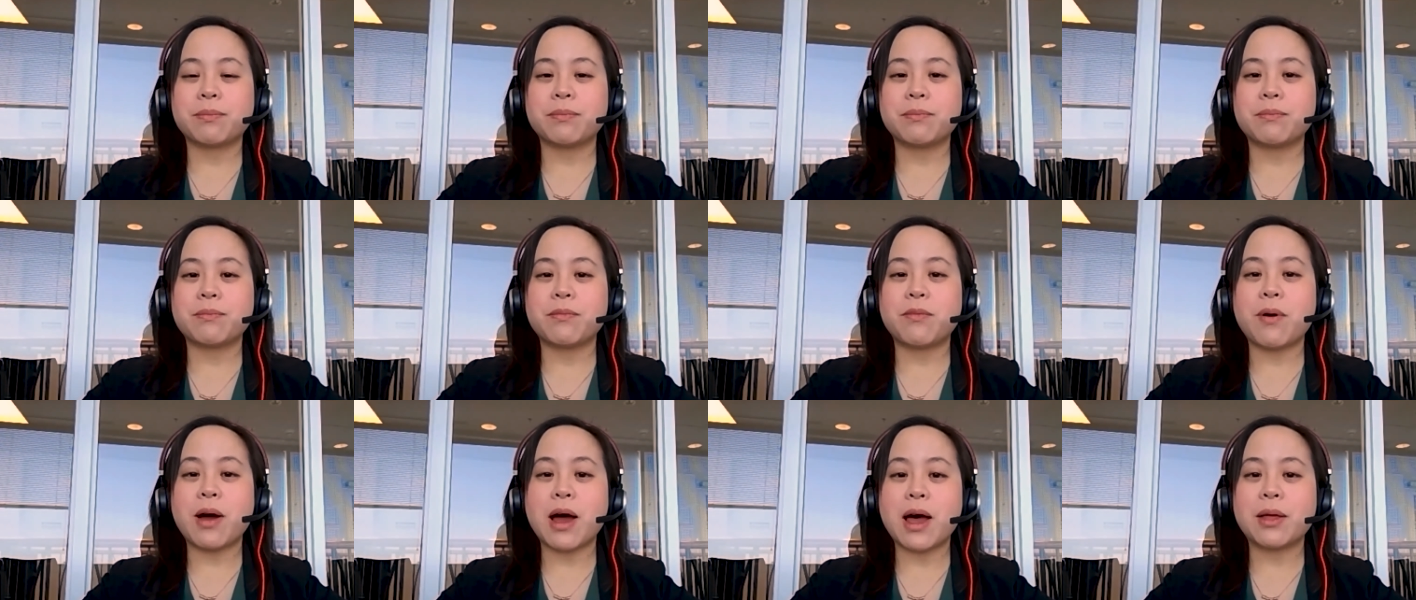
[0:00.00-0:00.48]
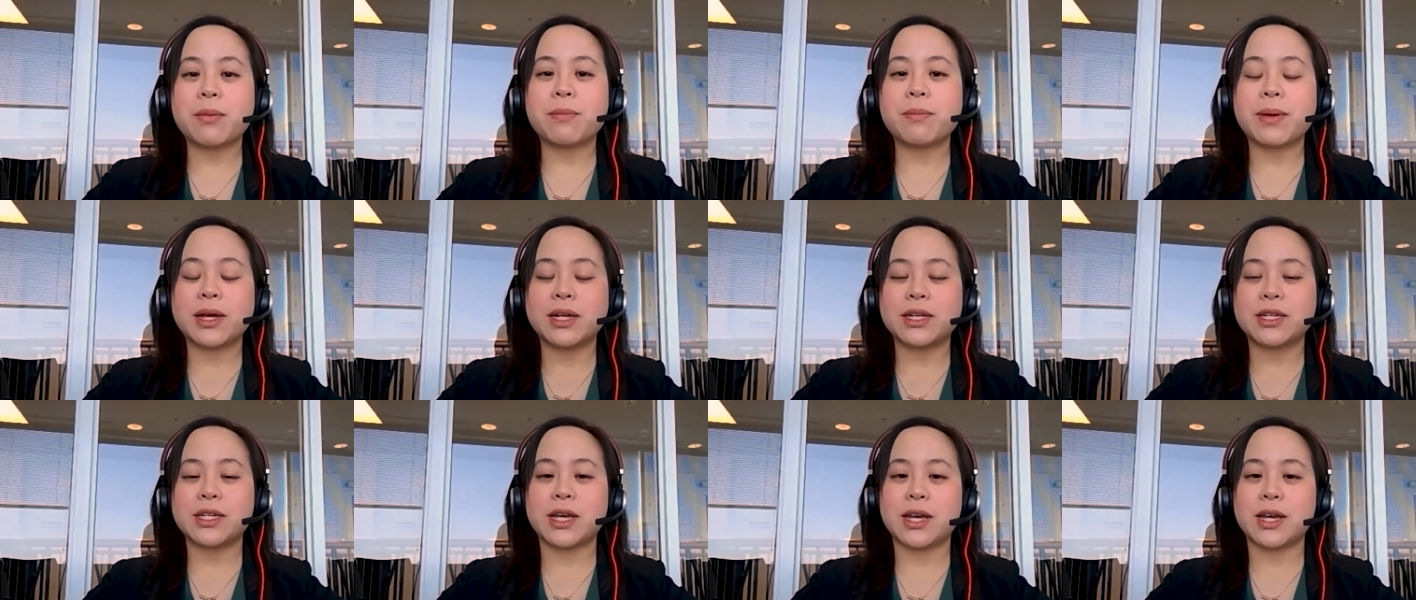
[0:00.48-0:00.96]
while
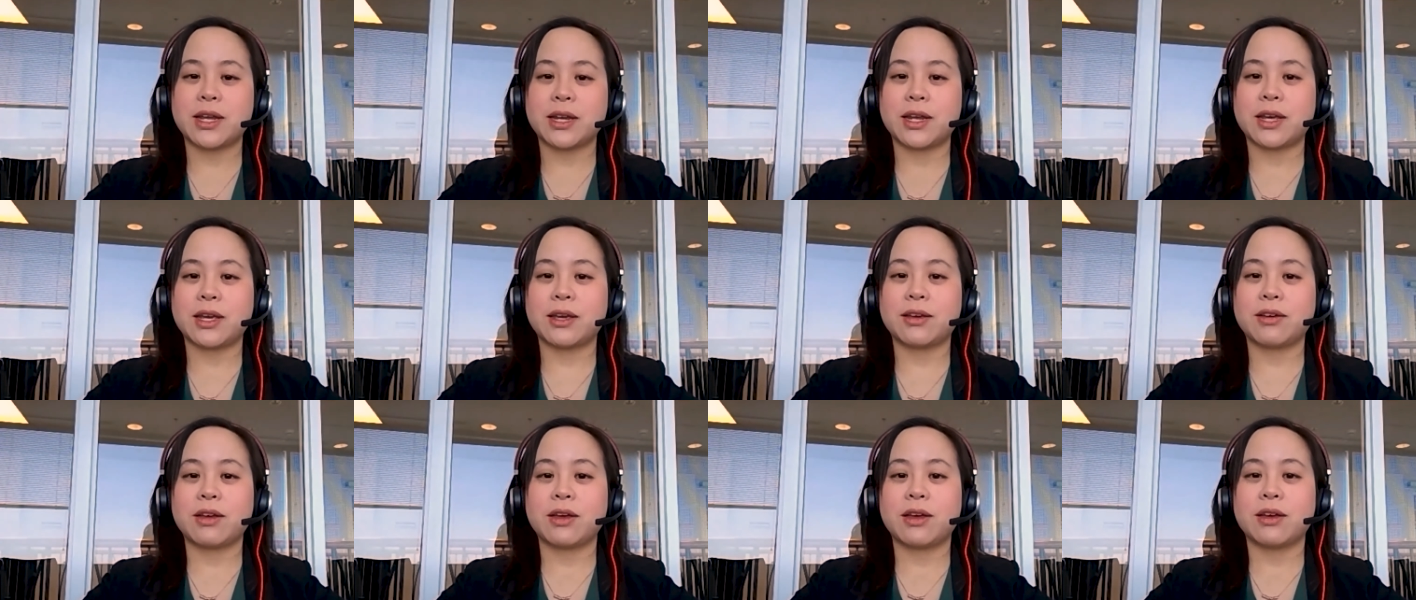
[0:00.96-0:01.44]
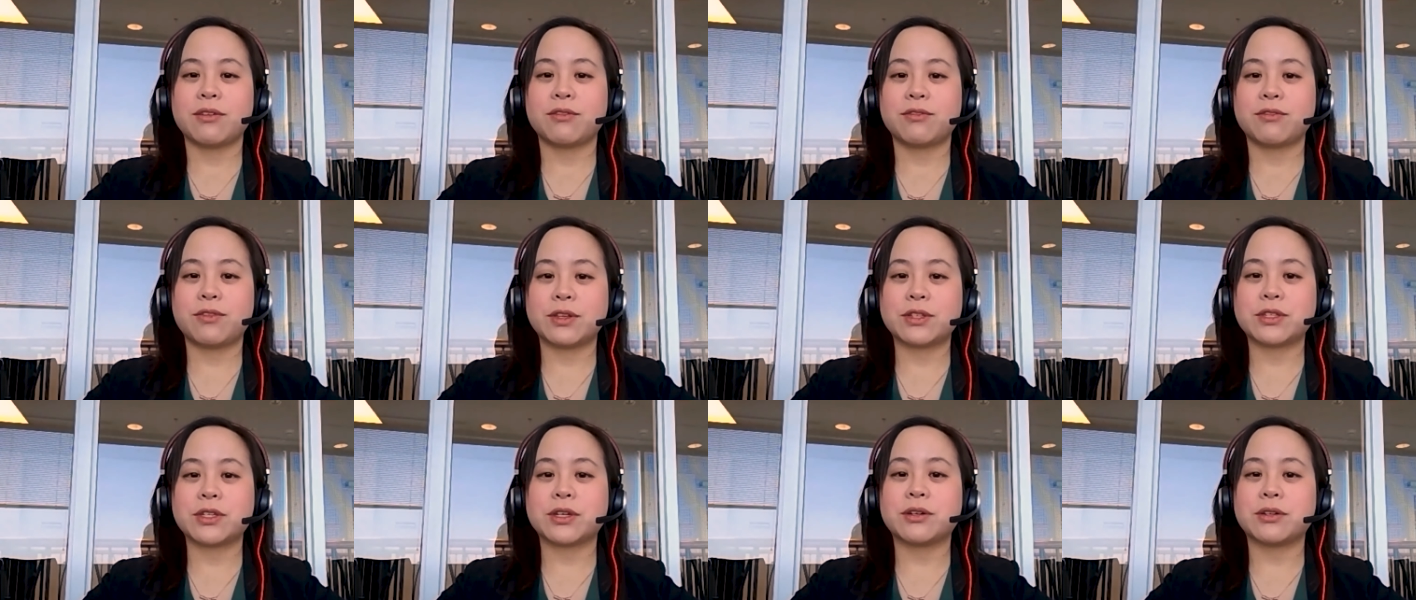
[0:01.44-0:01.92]
maintaining
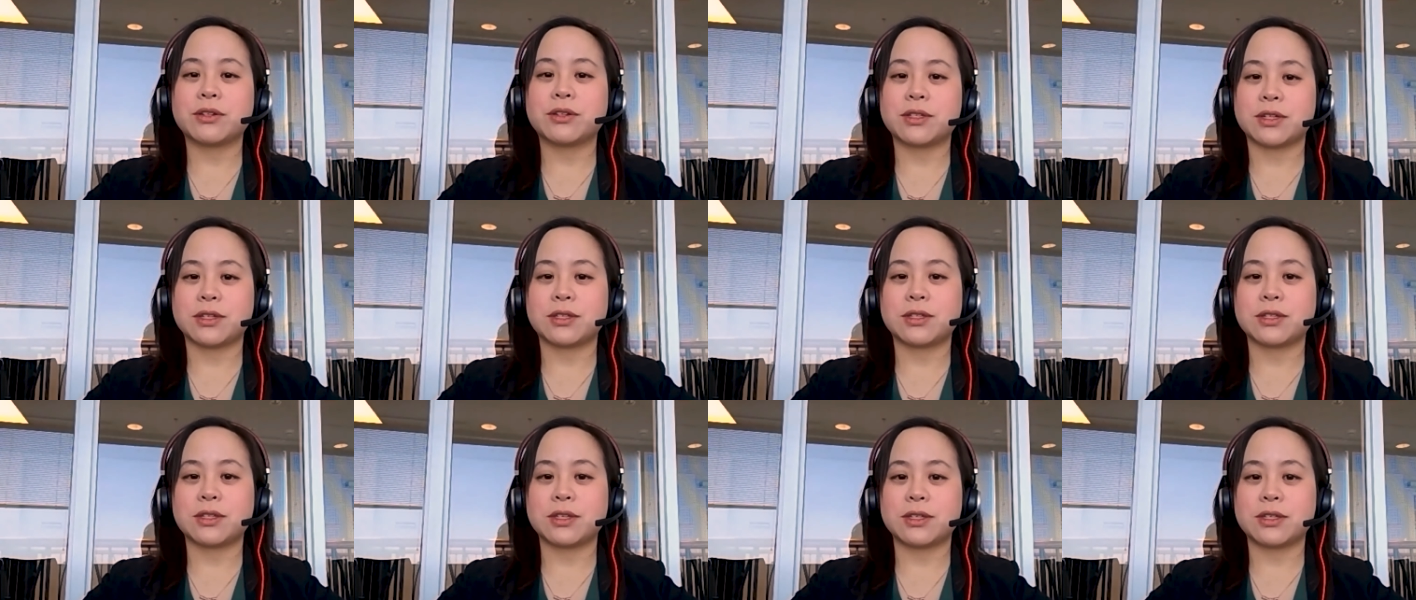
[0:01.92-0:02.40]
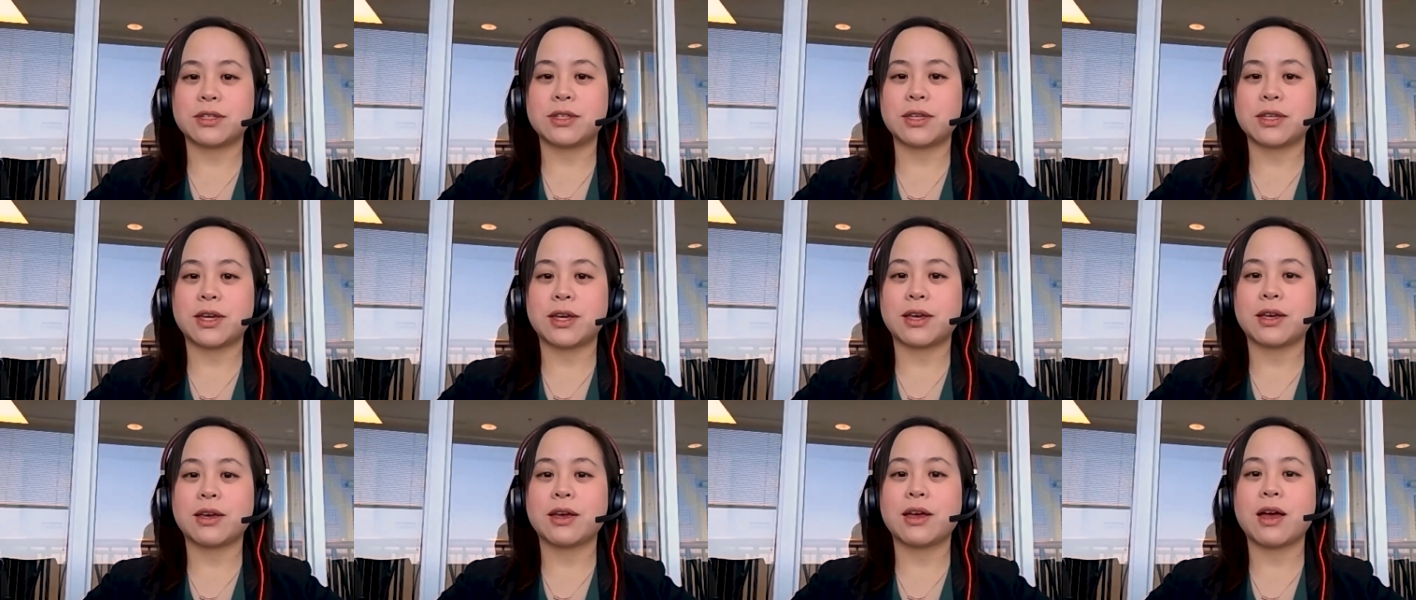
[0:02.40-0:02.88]
physical
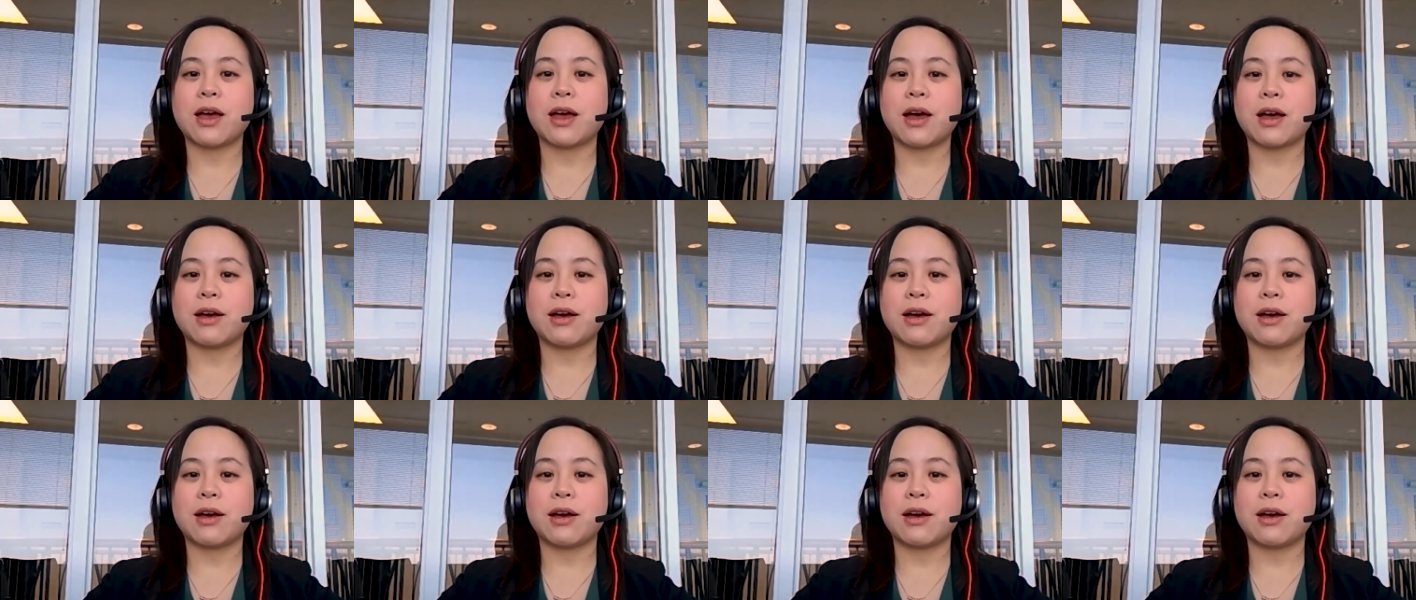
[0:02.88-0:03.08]
distancing